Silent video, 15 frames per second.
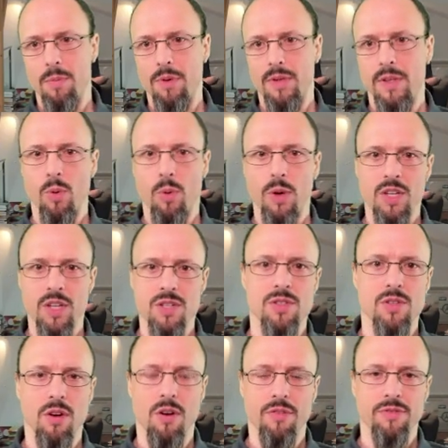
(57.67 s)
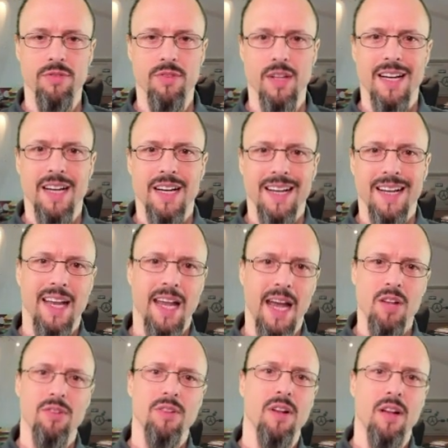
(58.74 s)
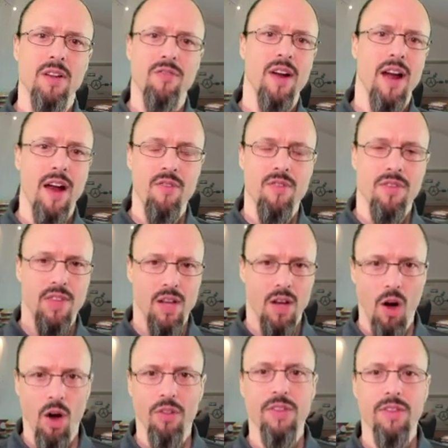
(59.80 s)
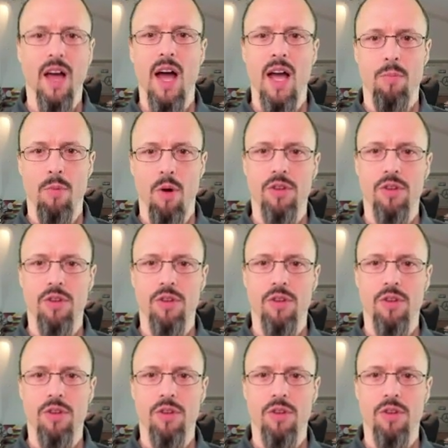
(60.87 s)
But the question is often, can you deliver everything on time, on